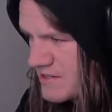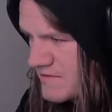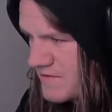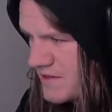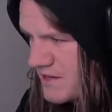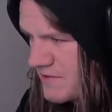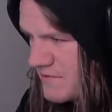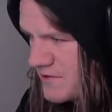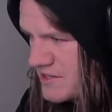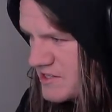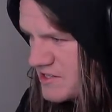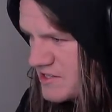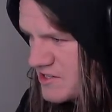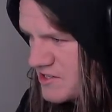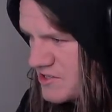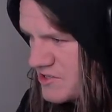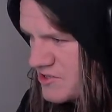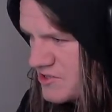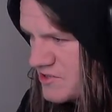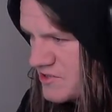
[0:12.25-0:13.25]
5 reasons
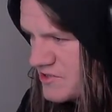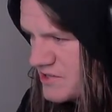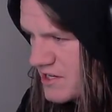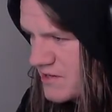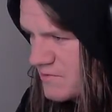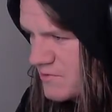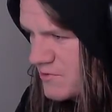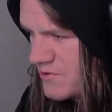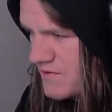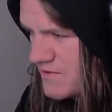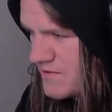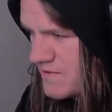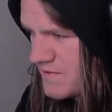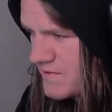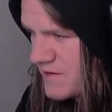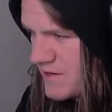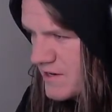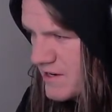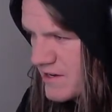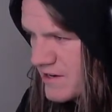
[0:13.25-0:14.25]
you should not move to
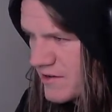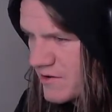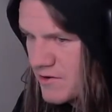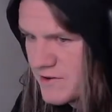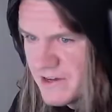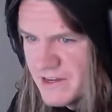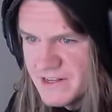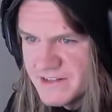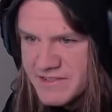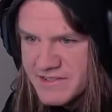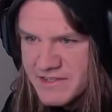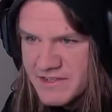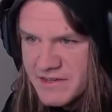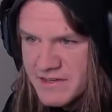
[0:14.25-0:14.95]
Finland. Okay, let's see.